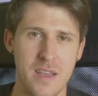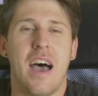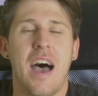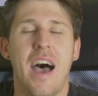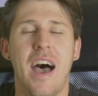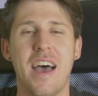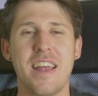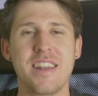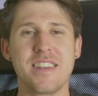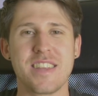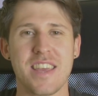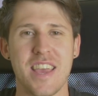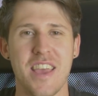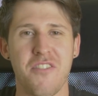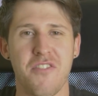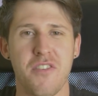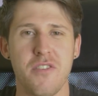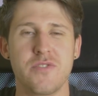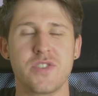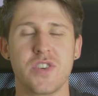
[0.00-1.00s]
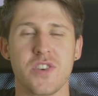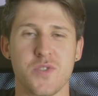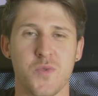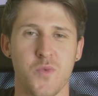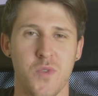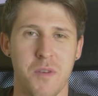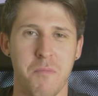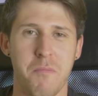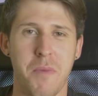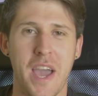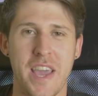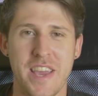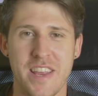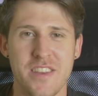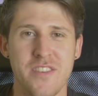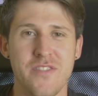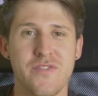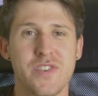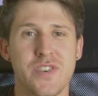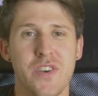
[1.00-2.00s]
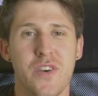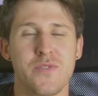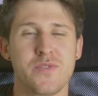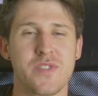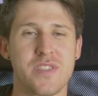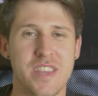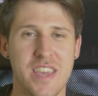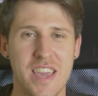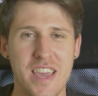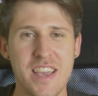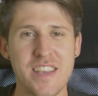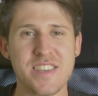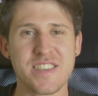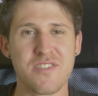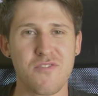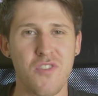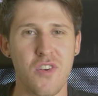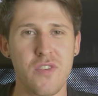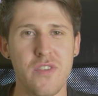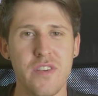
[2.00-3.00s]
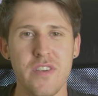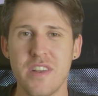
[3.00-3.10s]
And if you just want to paint, you've chosen the easy route.